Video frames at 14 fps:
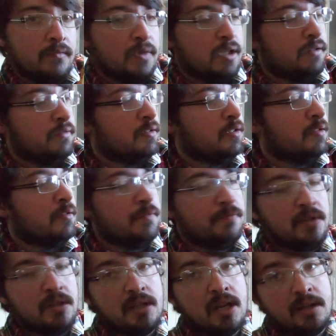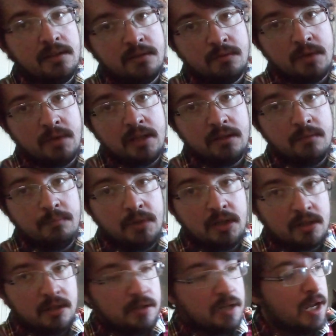I don't know if you guys read the
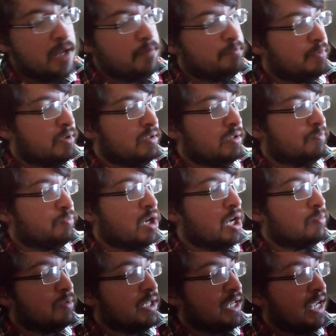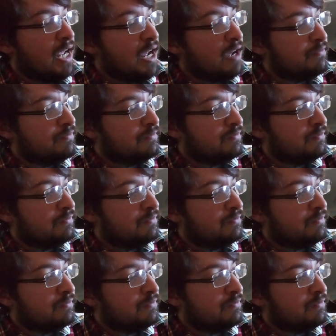book or not, but you probably have.